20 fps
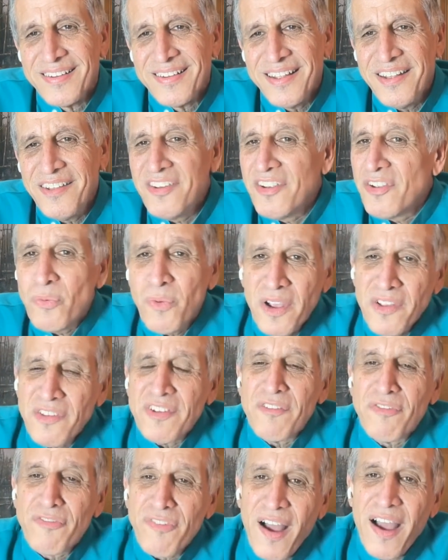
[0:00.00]
It just
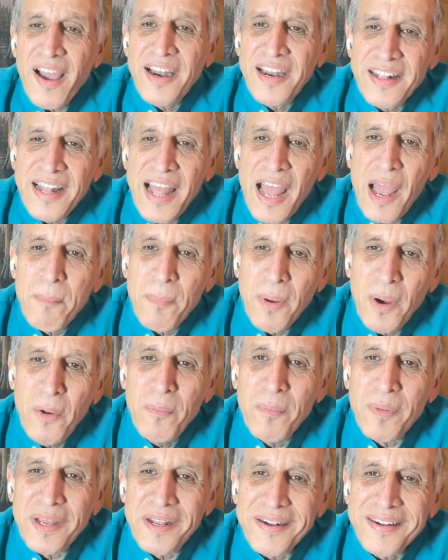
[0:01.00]
wasn't fine in that
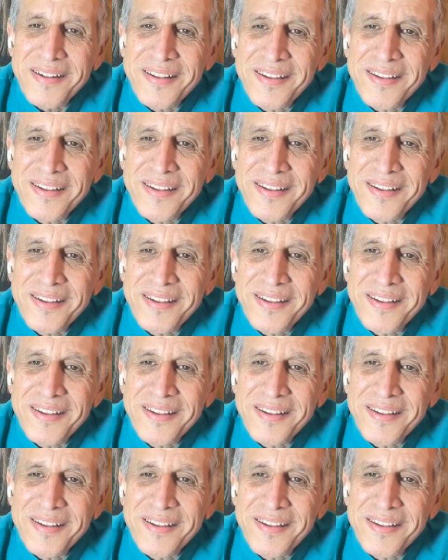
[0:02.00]
moment.